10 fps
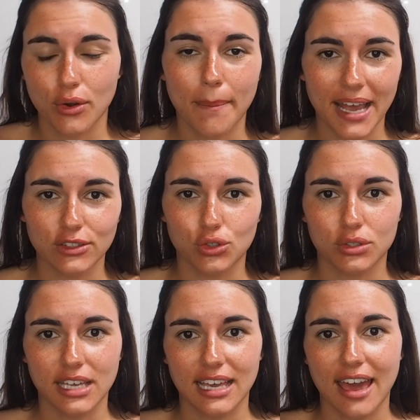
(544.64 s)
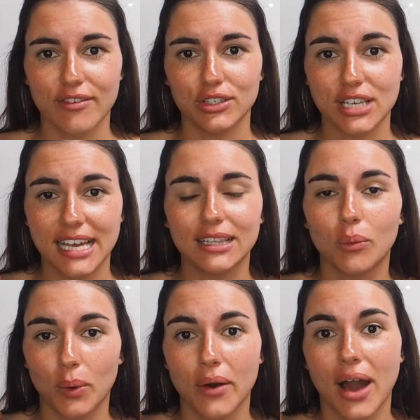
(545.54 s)
can make to your skincare routine
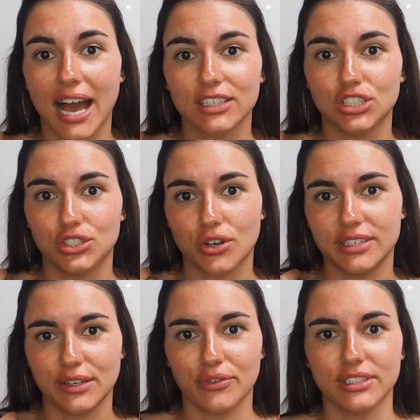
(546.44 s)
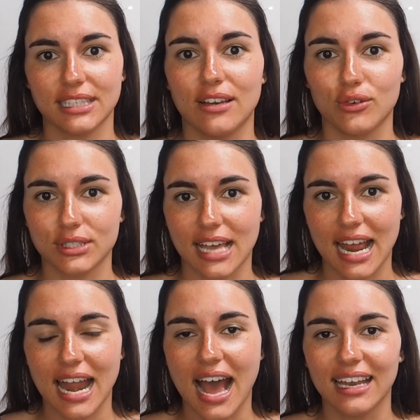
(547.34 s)
that will actually show a difference in your
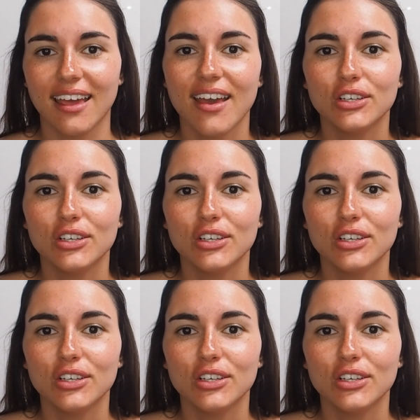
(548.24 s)
skin, and